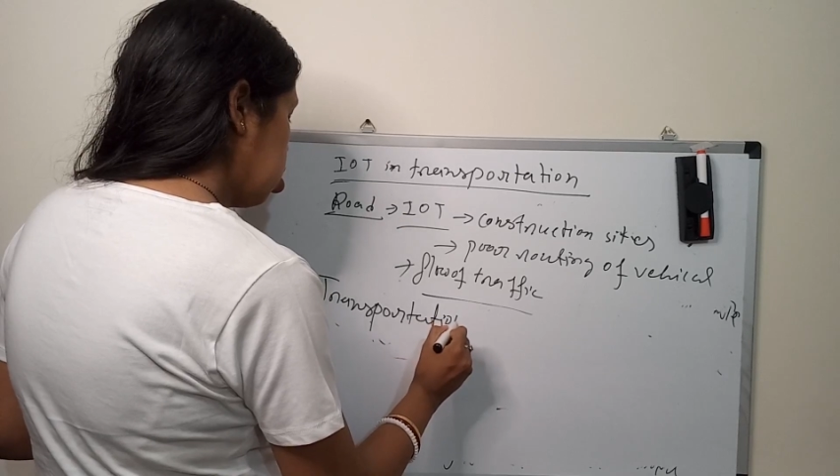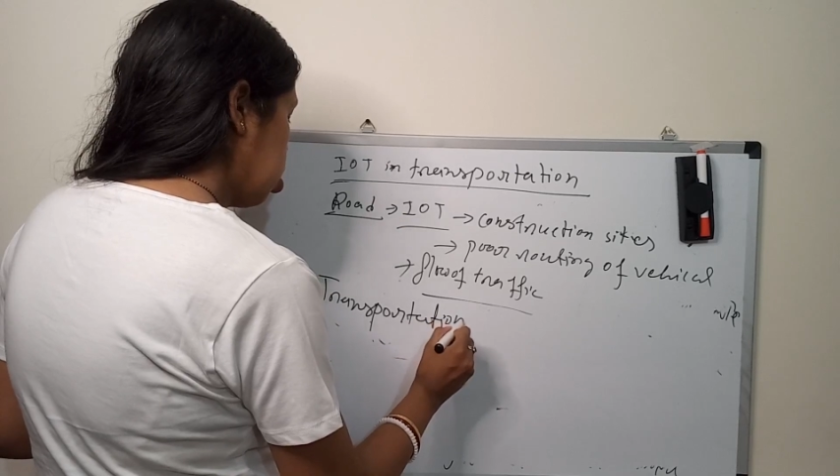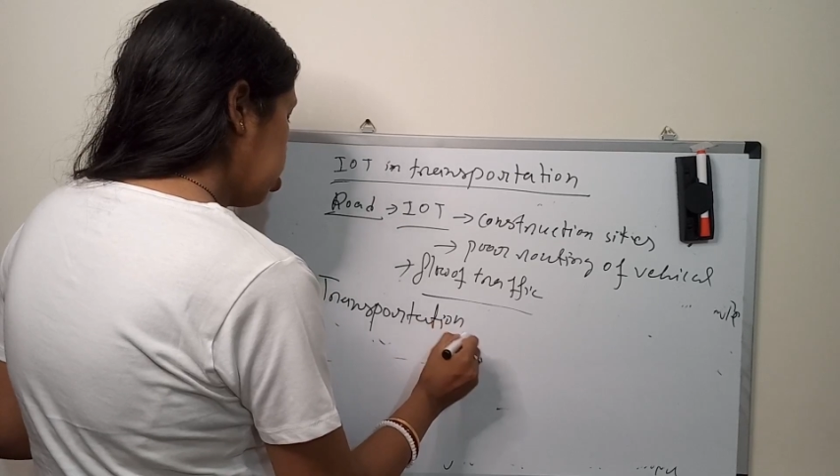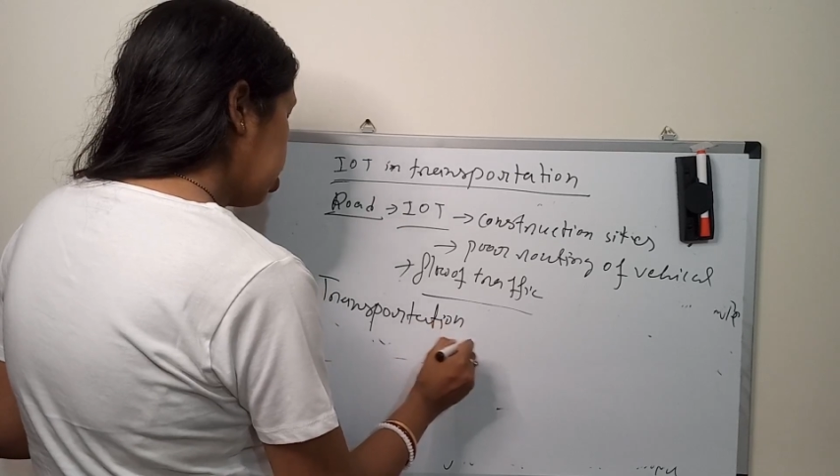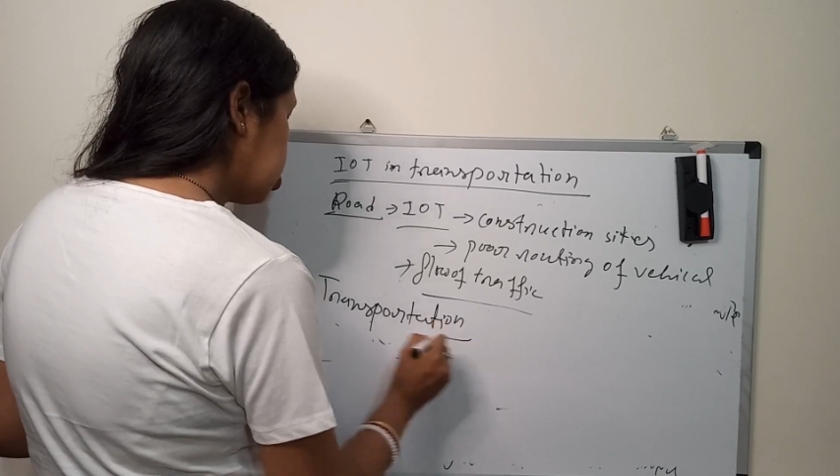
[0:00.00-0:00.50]

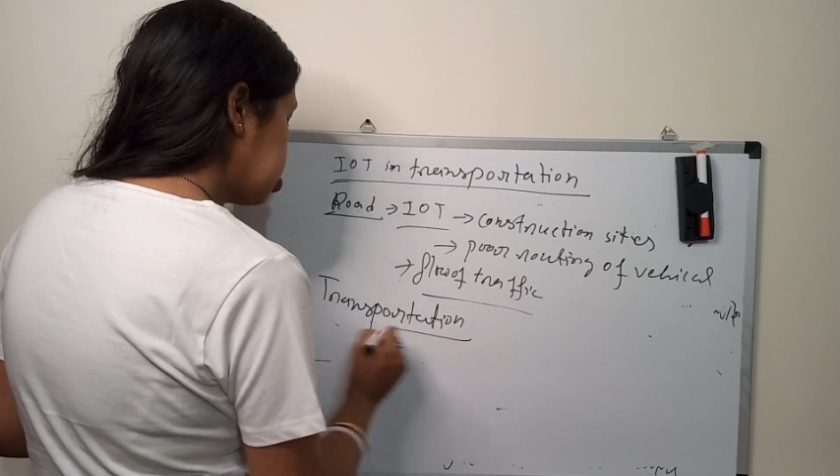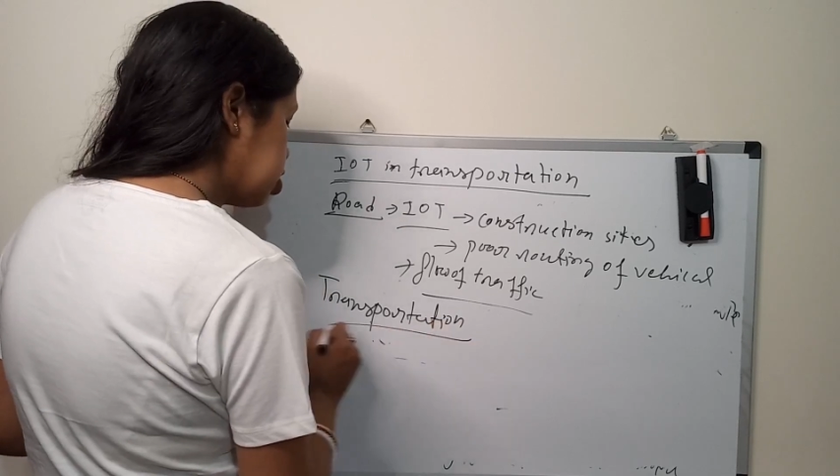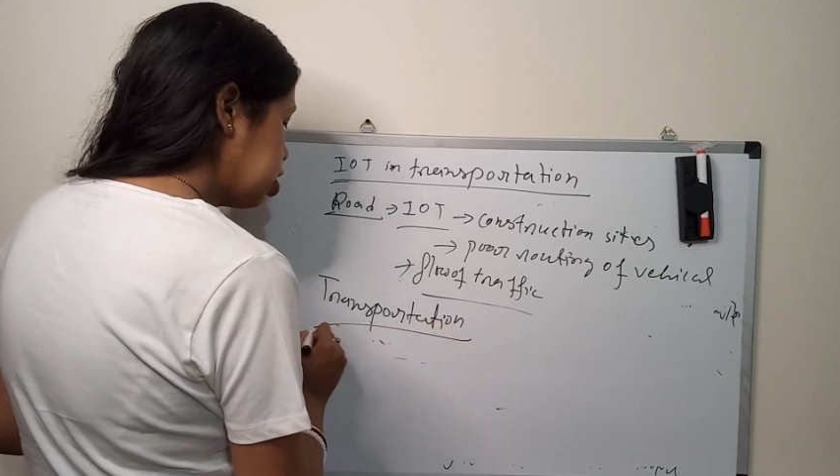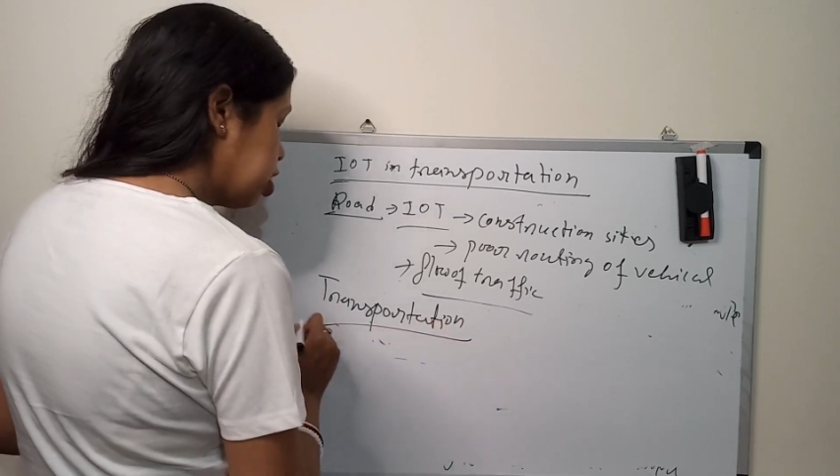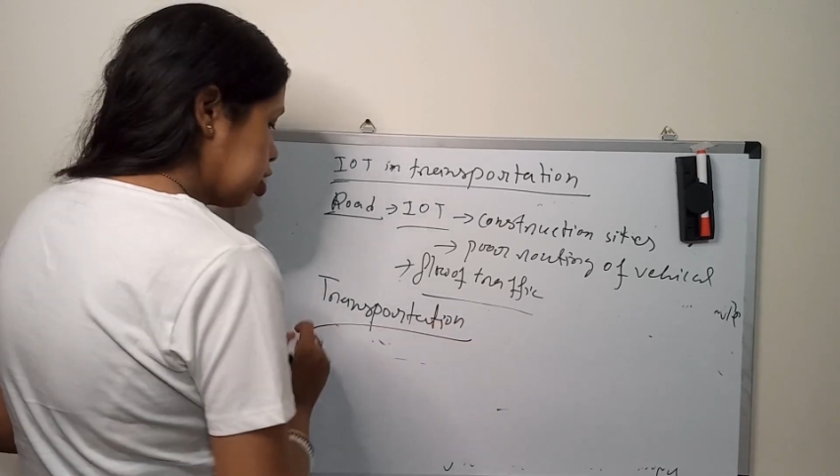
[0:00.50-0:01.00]
Next
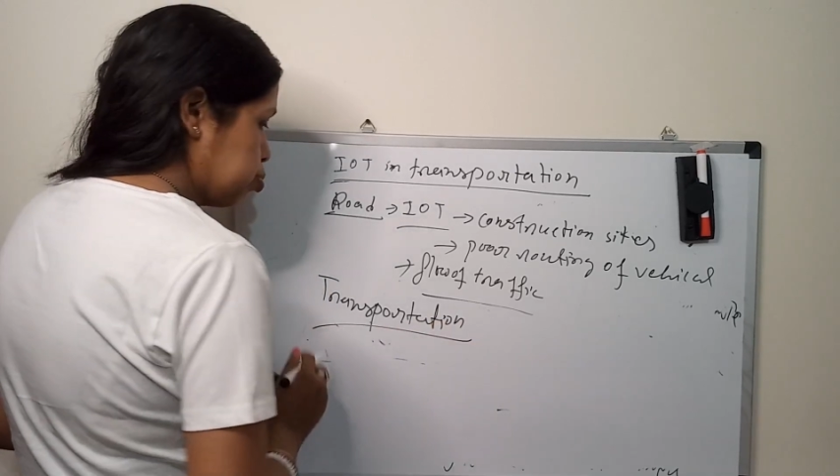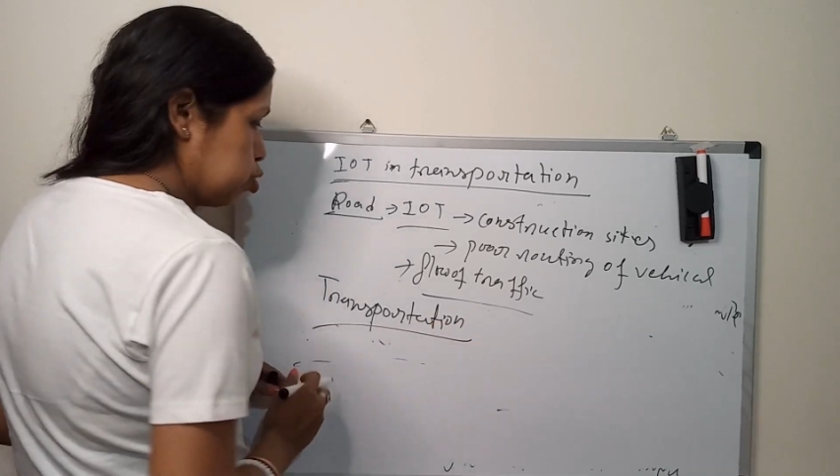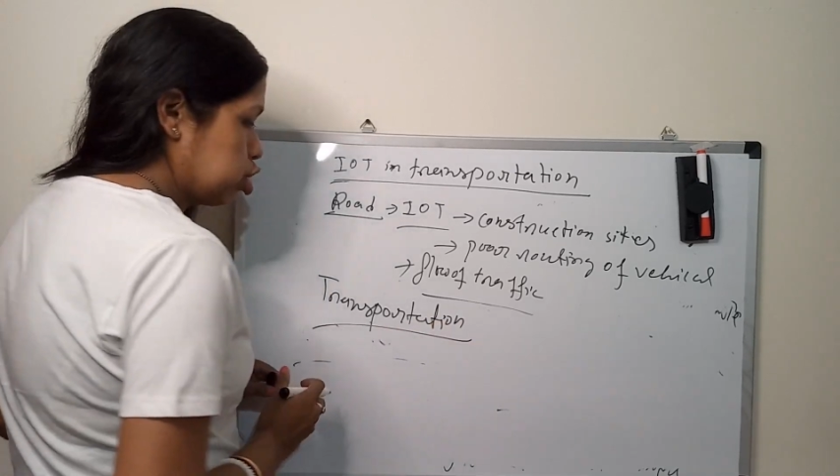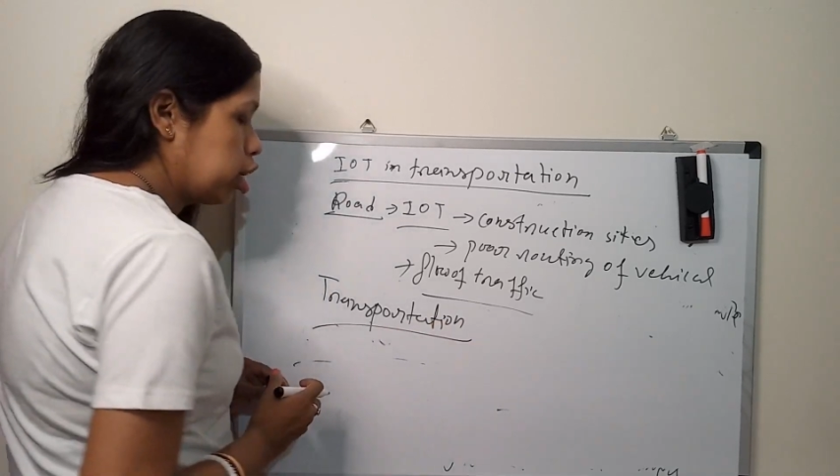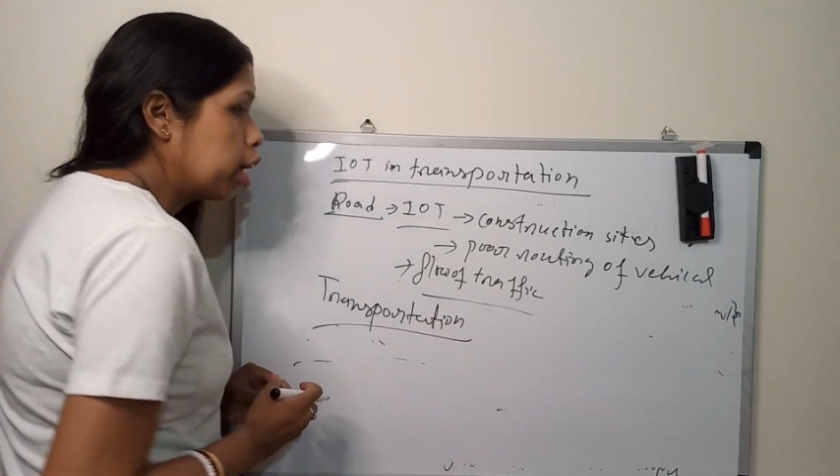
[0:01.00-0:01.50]
is the
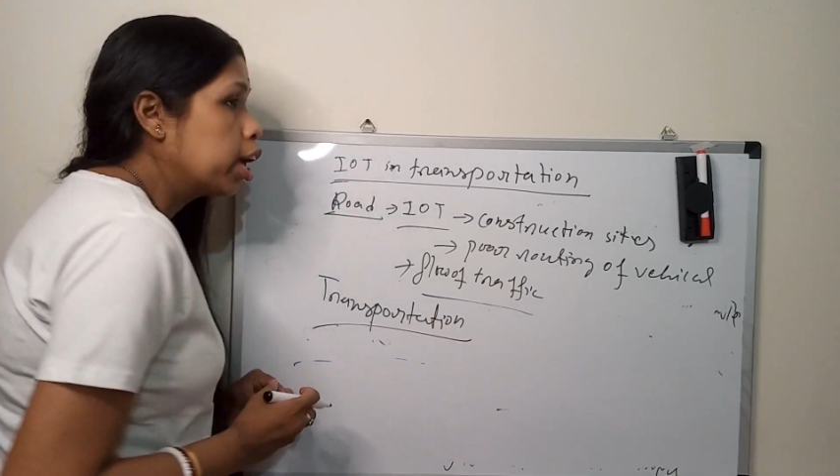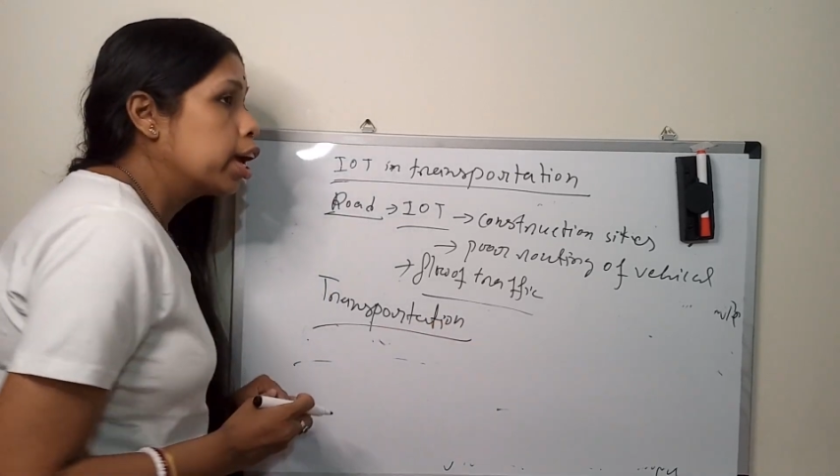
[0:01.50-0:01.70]
transportation.